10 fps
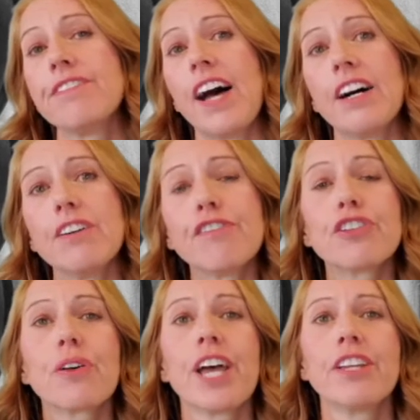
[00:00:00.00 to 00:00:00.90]
valve
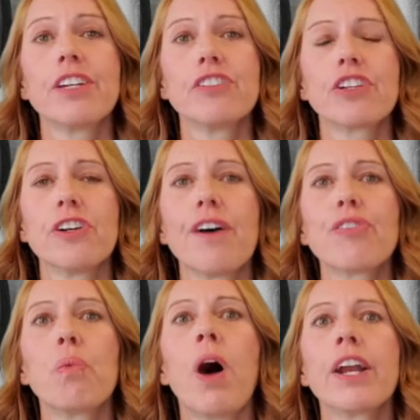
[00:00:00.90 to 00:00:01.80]
so that you can turn off
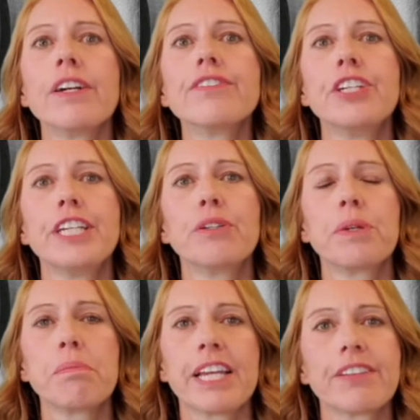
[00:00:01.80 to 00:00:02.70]
the water if you need to
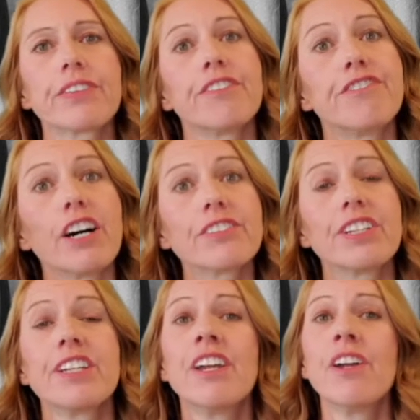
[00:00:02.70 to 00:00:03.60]
replace the
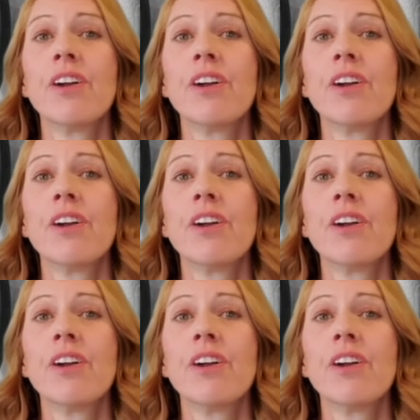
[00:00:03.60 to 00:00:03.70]
faucet